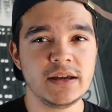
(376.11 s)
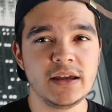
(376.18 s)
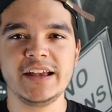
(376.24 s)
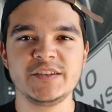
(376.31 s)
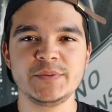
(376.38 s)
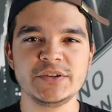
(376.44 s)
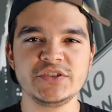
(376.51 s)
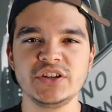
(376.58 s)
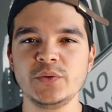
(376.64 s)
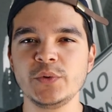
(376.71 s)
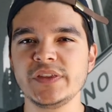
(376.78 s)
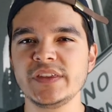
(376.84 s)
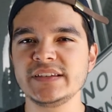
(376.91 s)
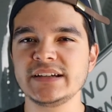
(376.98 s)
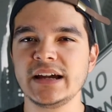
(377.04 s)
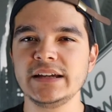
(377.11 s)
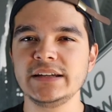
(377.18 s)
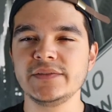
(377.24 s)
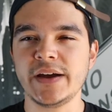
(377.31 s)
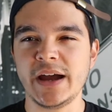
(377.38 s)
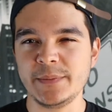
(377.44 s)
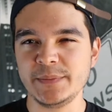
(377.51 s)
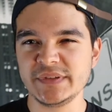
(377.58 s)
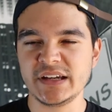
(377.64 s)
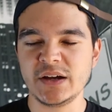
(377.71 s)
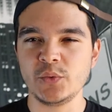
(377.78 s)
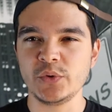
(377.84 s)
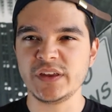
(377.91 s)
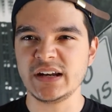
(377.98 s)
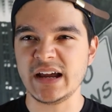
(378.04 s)
especially with this kind of hamza
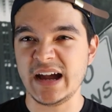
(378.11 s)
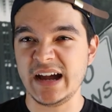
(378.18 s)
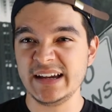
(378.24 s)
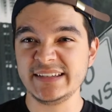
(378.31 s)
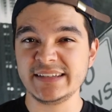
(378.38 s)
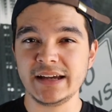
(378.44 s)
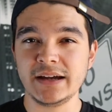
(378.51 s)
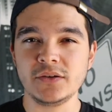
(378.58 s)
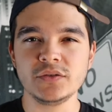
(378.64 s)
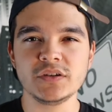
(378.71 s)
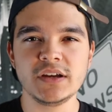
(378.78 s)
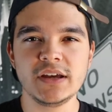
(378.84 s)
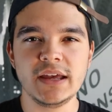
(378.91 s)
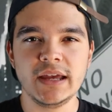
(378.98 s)
with an I sound.